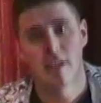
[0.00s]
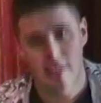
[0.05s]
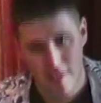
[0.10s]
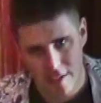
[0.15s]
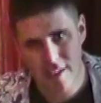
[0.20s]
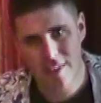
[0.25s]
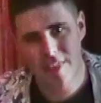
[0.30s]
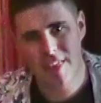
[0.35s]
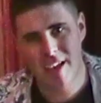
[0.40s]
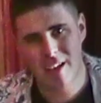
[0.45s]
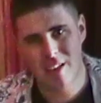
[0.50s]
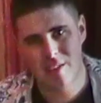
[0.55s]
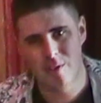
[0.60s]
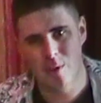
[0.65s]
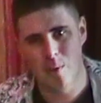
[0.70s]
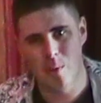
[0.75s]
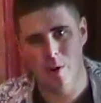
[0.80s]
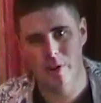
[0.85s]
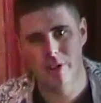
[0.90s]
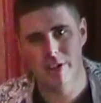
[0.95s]
So thanks
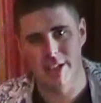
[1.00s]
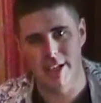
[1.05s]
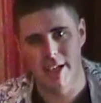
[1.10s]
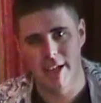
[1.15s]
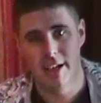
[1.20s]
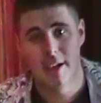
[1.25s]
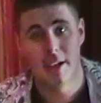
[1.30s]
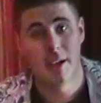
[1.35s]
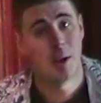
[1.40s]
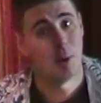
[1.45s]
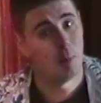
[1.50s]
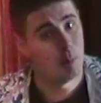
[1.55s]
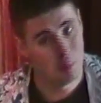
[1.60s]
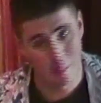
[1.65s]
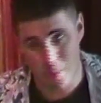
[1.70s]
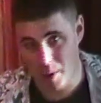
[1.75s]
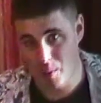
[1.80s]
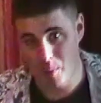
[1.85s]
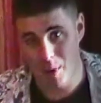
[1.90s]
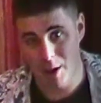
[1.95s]
for watching.
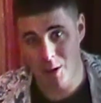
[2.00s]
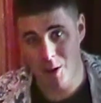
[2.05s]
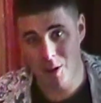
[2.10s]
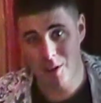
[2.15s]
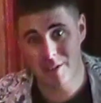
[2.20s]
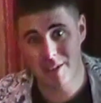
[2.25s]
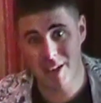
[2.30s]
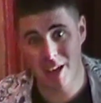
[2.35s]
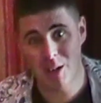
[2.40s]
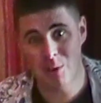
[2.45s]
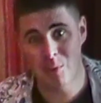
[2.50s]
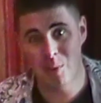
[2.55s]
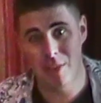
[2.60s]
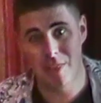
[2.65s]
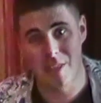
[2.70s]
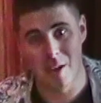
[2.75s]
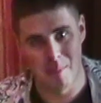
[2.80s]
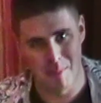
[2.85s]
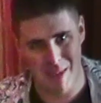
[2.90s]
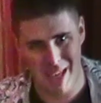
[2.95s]
But we're not done
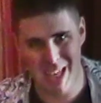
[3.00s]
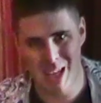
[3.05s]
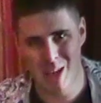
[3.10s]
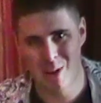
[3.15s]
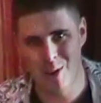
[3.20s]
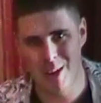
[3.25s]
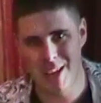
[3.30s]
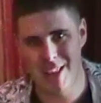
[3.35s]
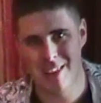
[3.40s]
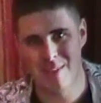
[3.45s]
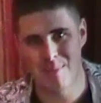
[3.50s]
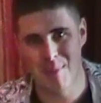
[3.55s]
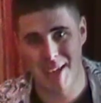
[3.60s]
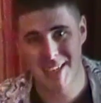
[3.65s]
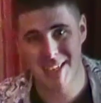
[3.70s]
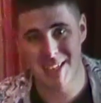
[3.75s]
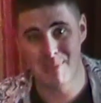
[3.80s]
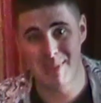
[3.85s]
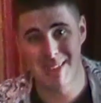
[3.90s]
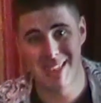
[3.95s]
with the mean green
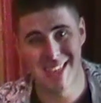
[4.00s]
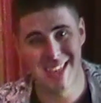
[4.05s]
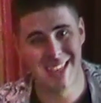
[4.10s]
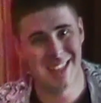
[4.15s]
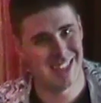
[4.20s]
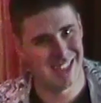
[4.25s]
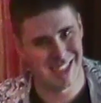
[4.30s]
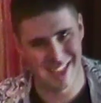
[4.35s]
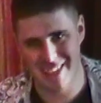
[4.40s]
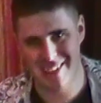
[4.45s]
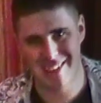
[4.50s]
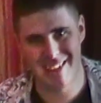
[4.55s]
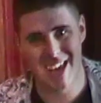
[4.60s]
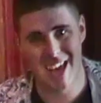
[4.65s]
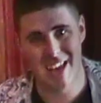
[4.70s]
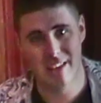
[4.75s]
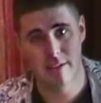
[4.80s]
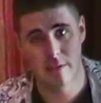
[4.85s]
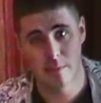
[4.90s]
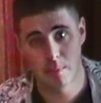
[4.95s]
smashing machine just
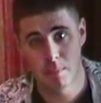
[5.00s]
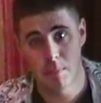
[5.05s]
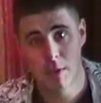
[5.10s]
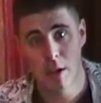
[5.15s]
yet.